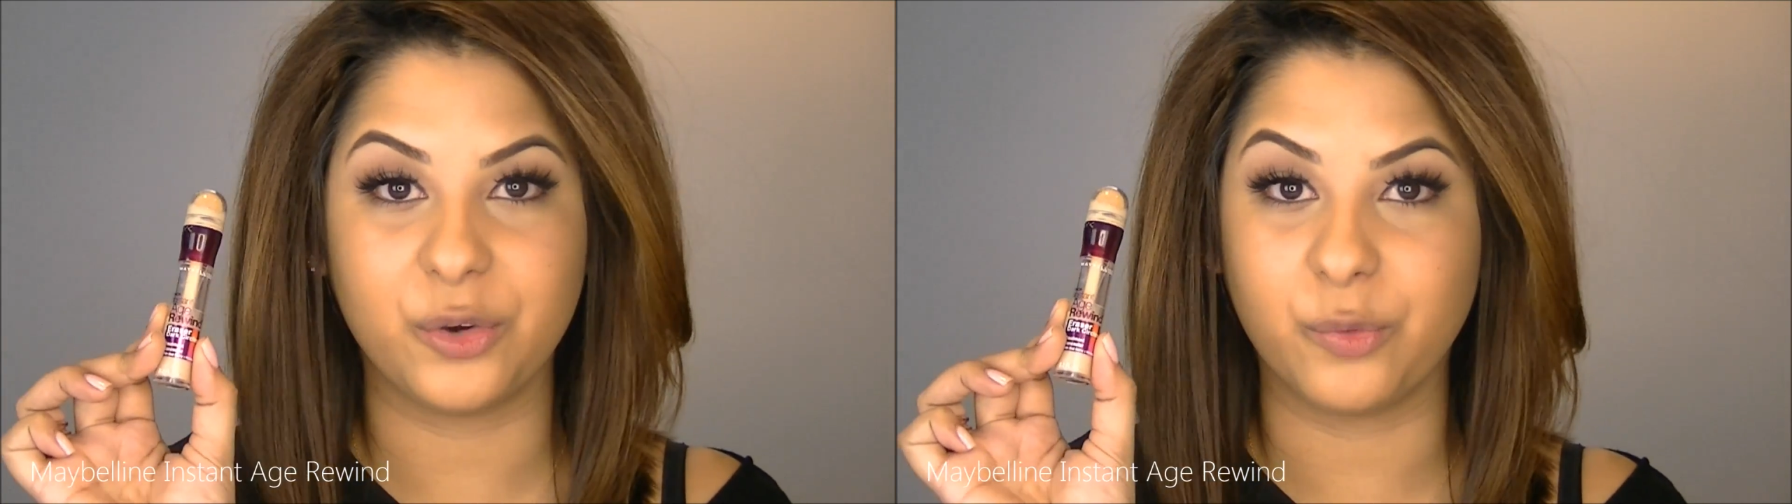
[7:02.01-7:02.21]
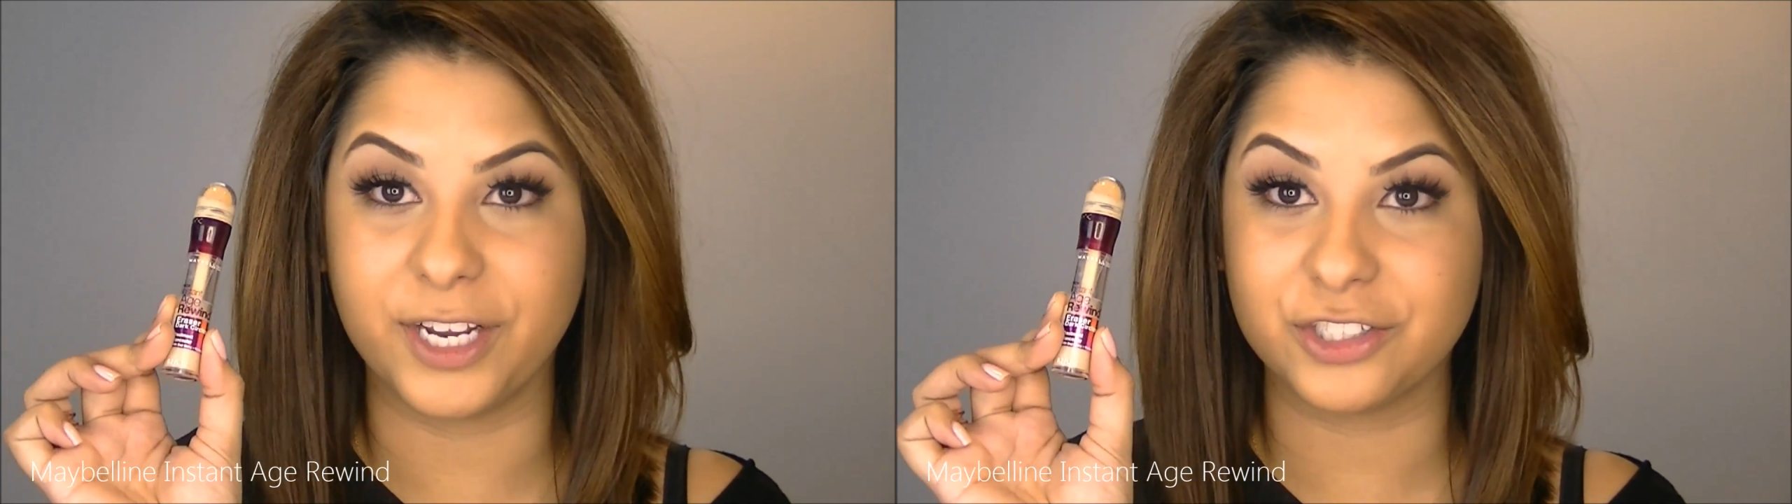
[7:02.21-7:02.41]

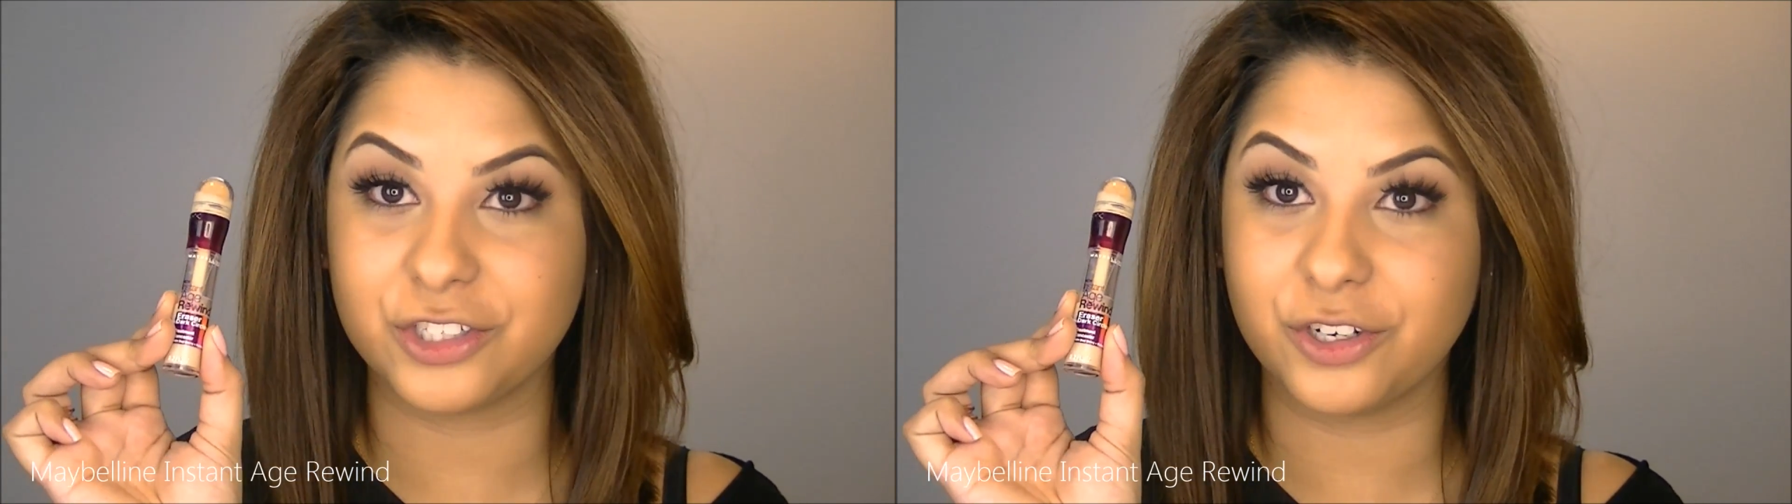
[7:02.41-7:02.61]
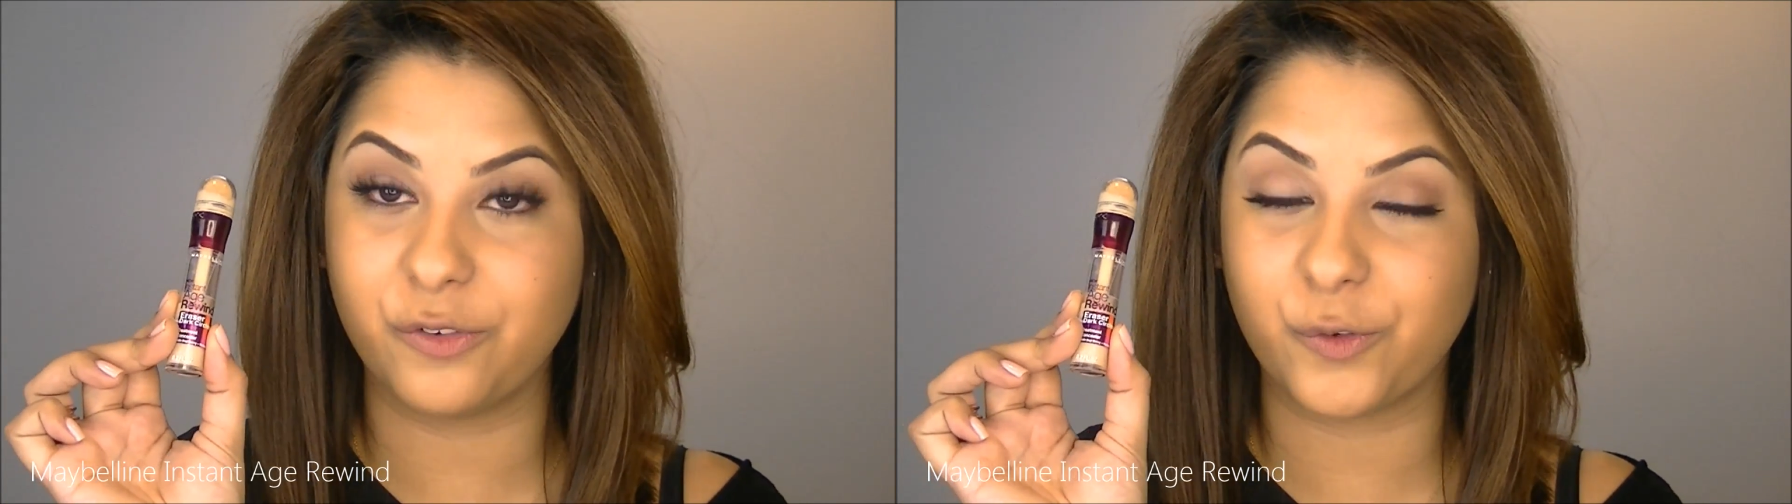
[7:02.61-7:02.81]

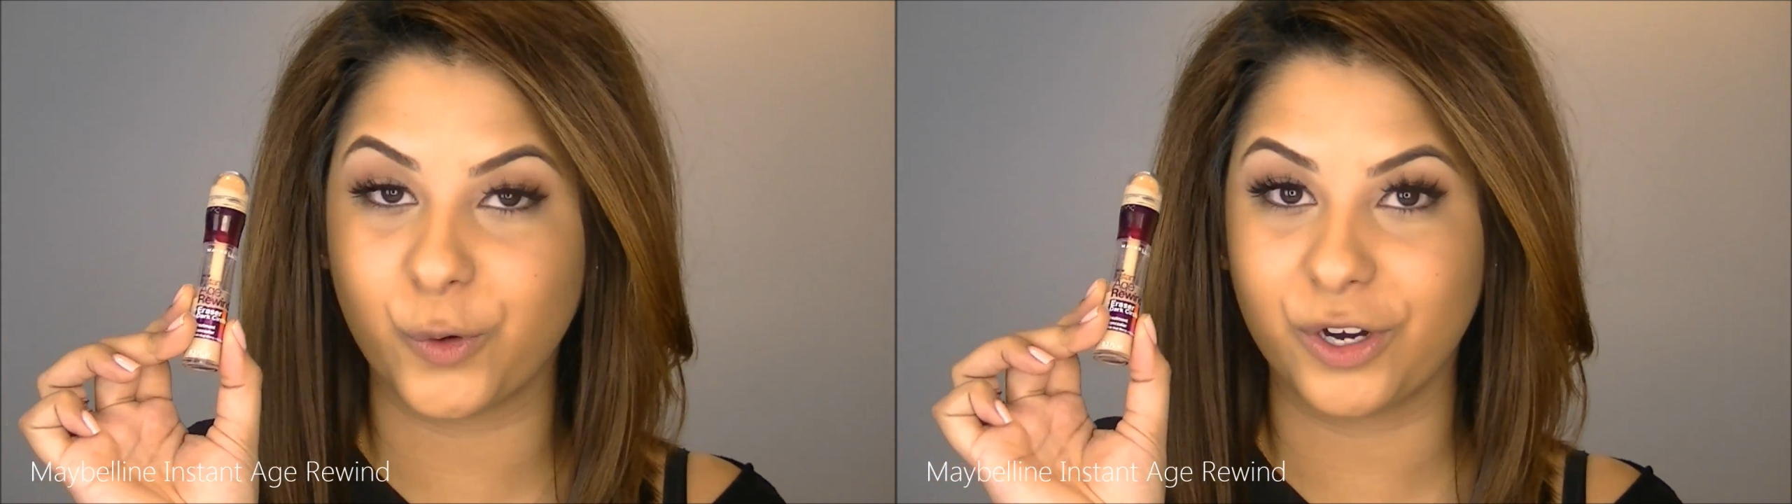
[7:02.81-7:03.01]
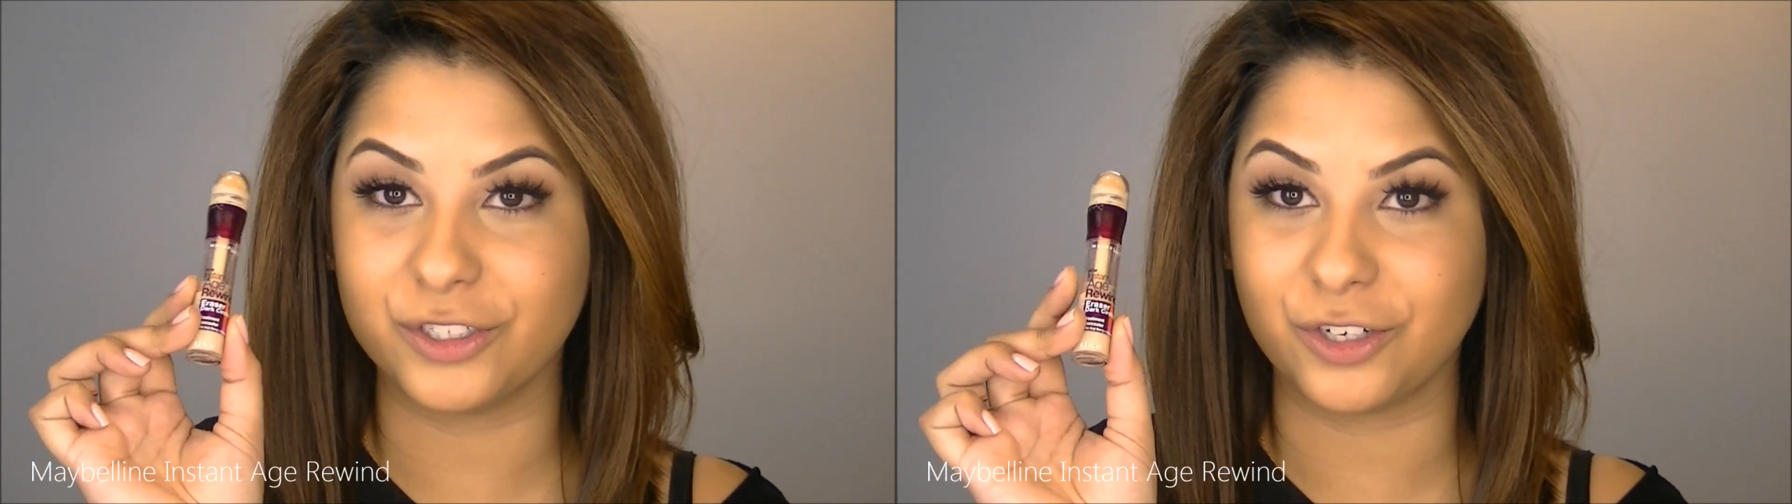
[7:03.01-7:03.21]
eraser
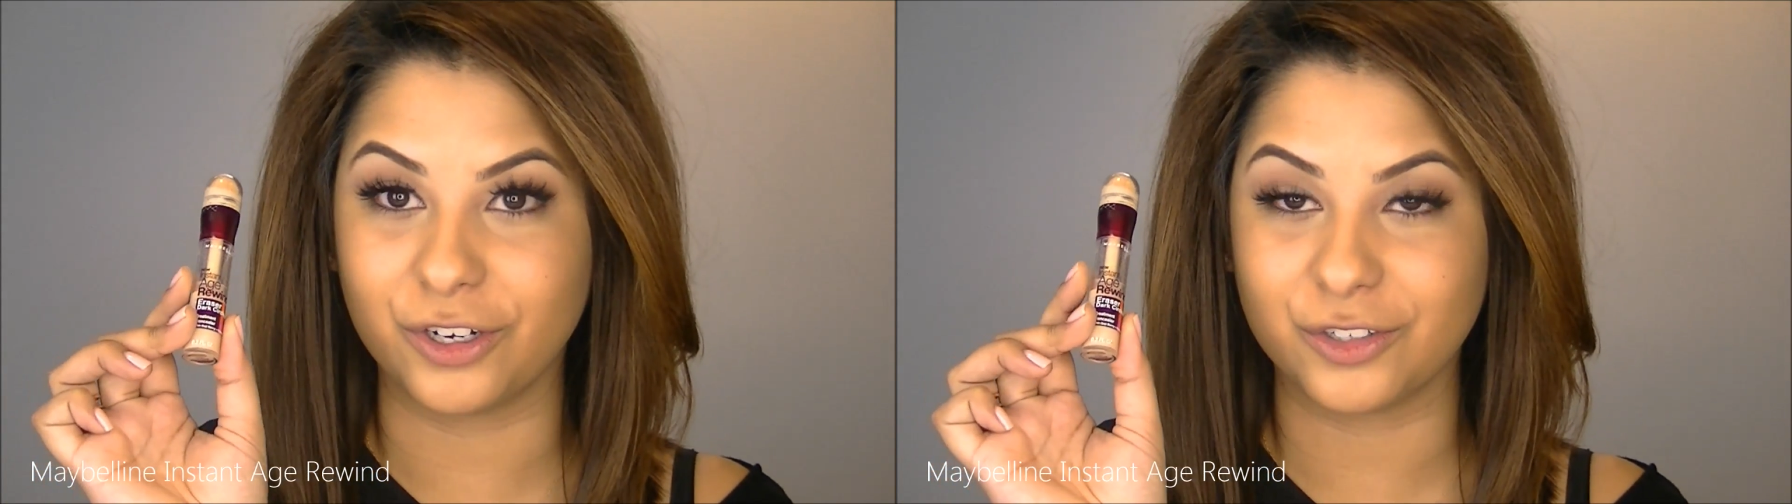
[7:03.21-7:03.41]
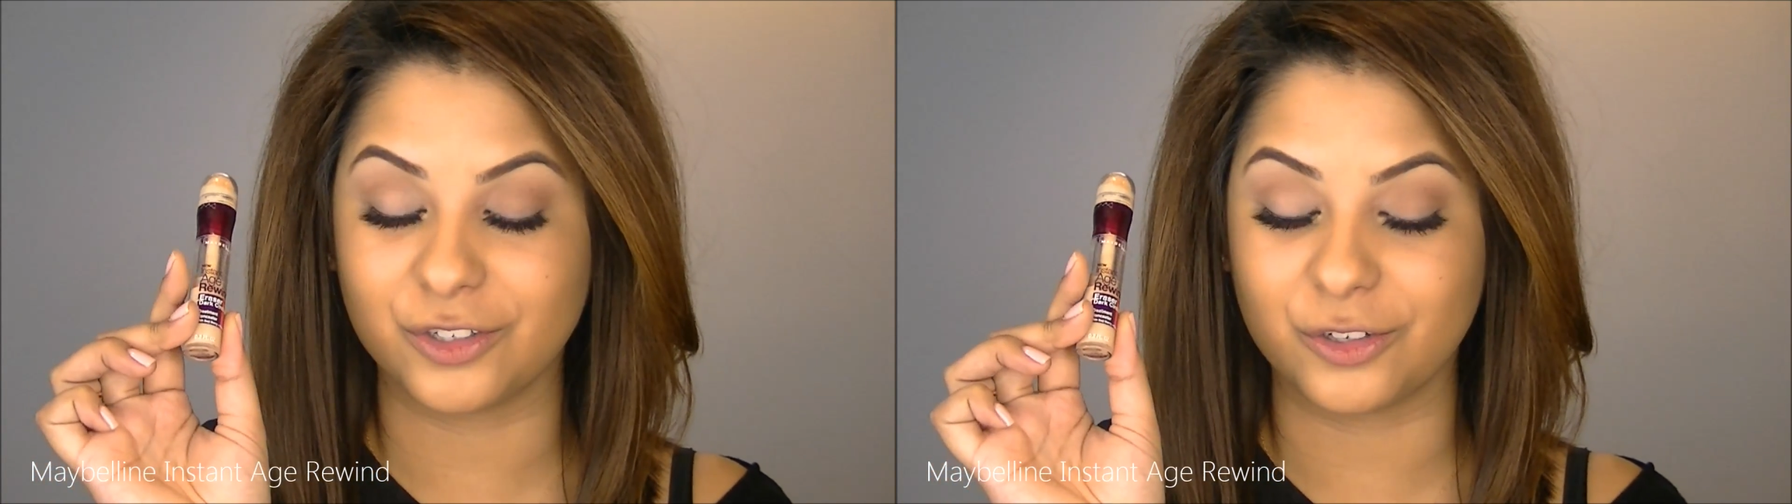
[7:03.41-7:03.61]
for
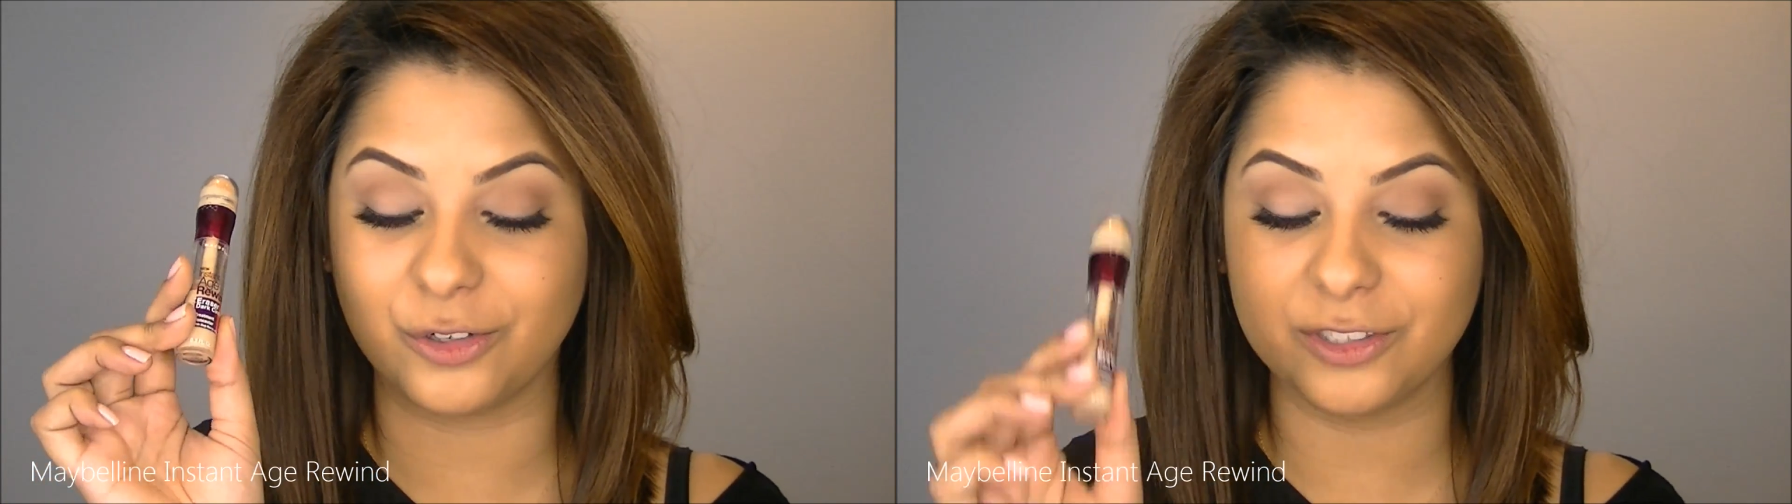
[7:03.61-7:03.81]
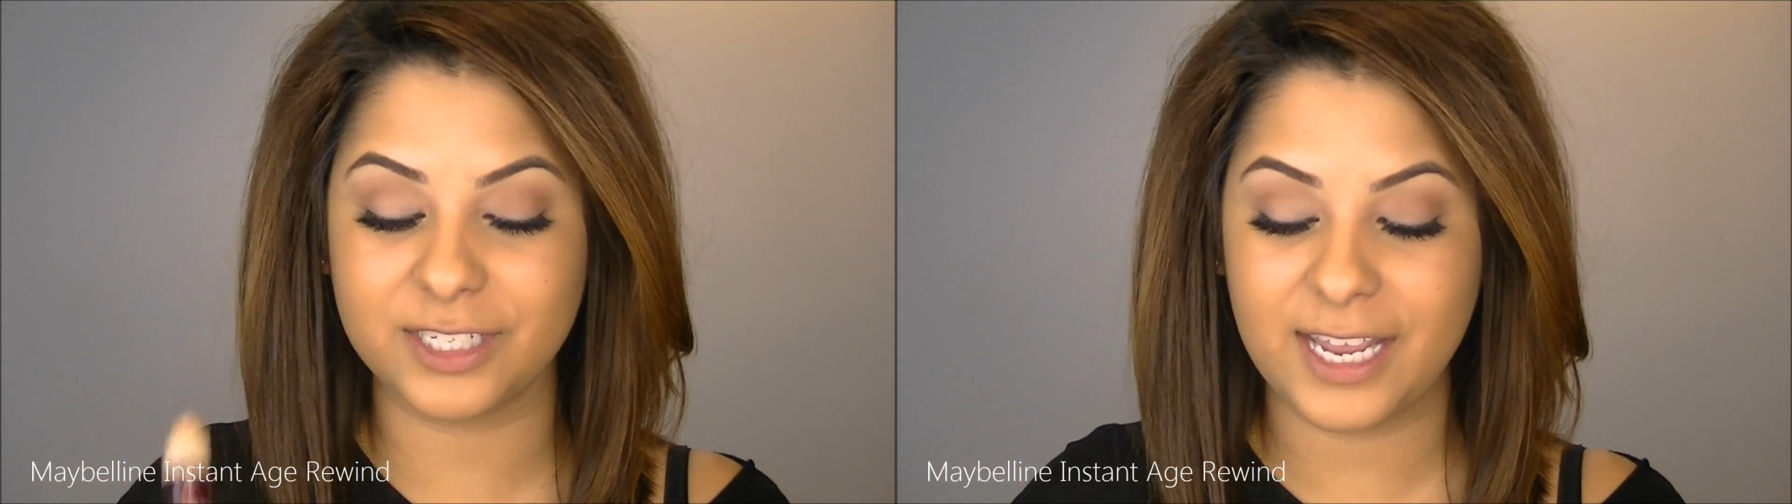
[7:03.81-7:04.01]
dark
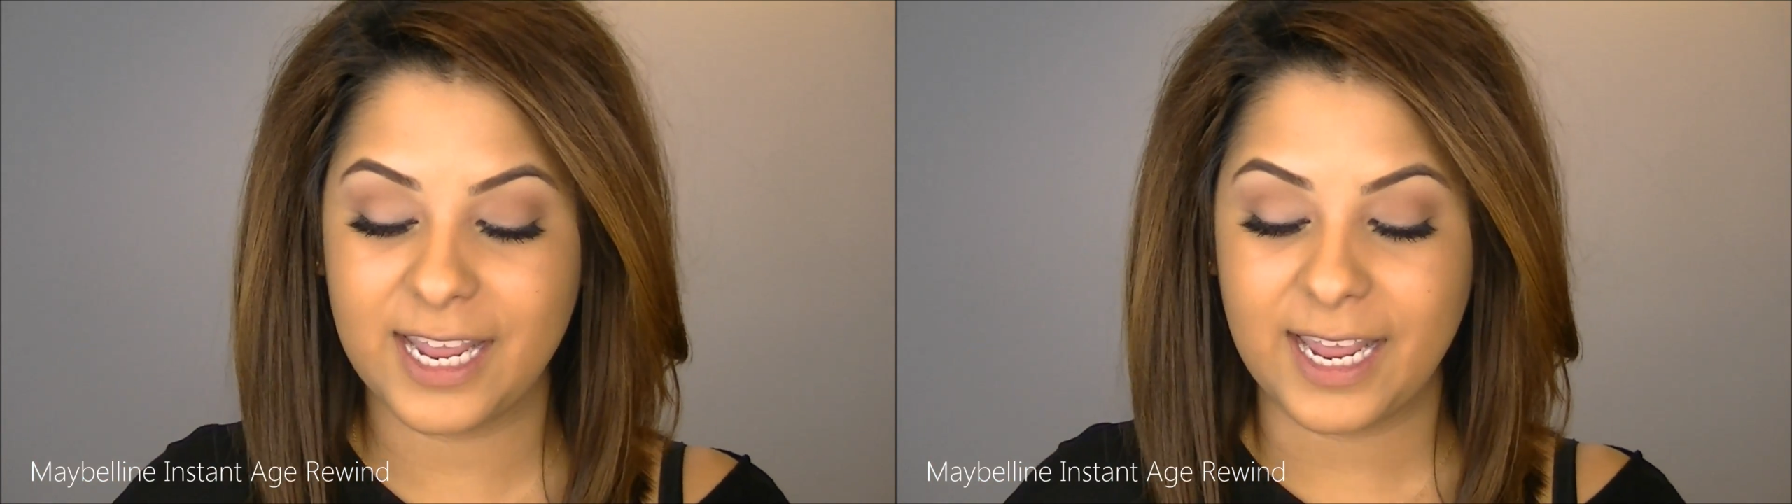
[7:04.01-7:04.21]
circles.